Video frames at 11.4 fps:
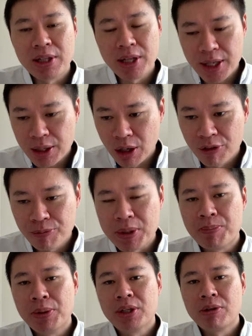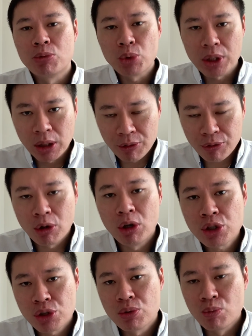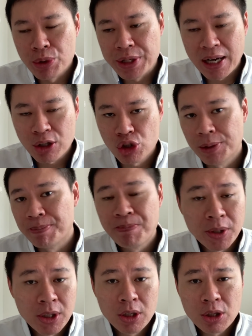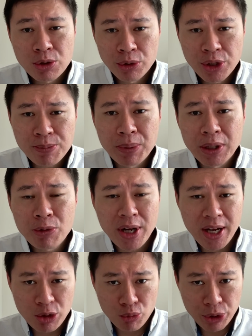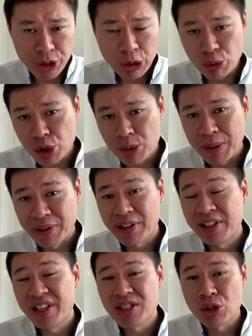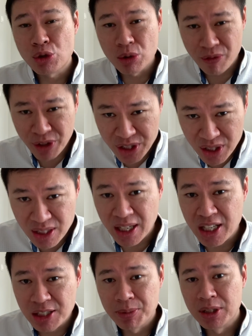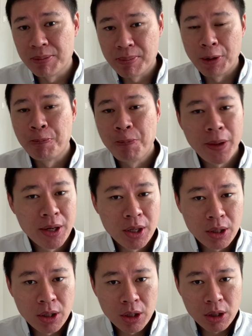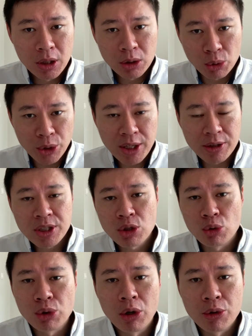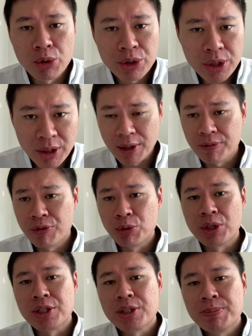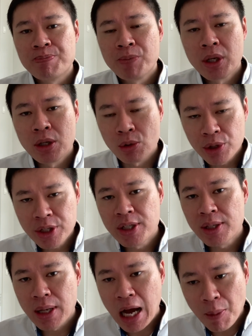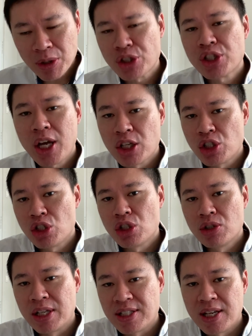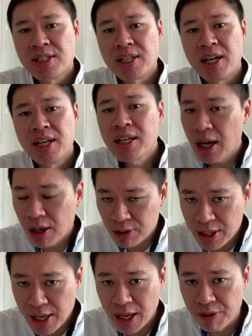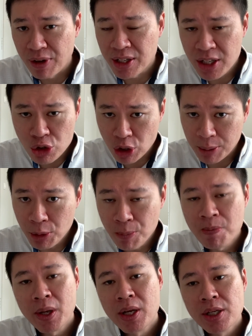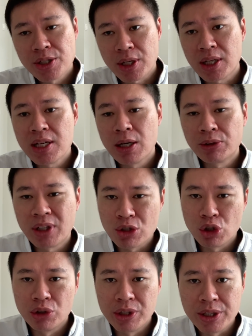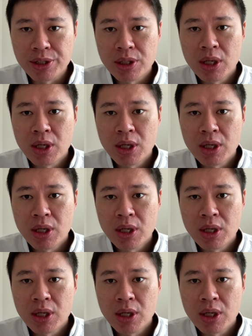laying off people, they've been doing a lot of cost reduction. So this burn rate has reduced, but nonetheless, it's still a very sizable amount. Today, this tutorial, you're going to hear a few things. You're going to hear how much cash does SIA currently have? Are they in trouble? Secondly, I'll touch on is